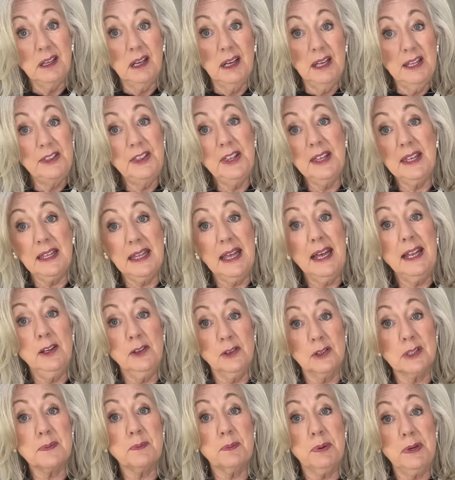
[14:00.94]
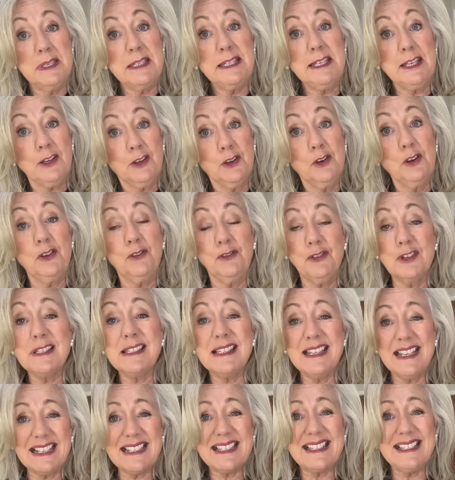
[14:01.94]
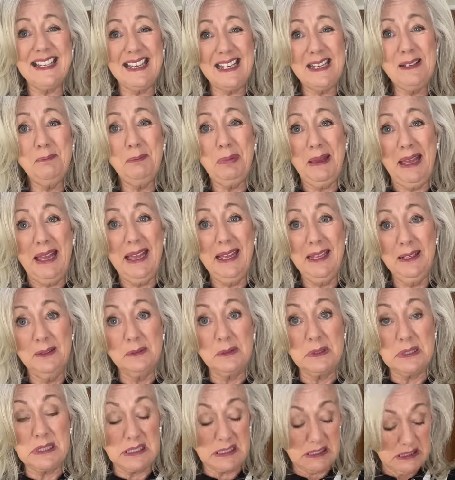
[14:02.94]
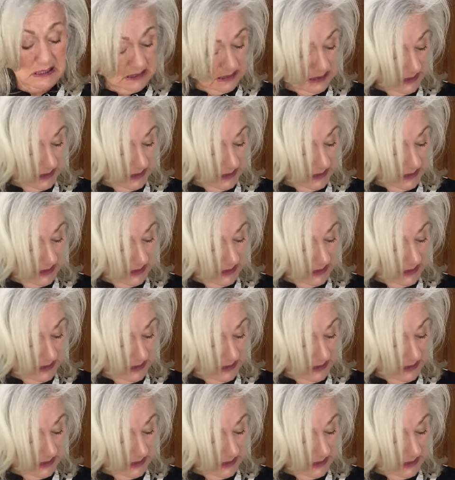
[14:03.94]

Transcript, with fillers: I think that looks pretty good for £16.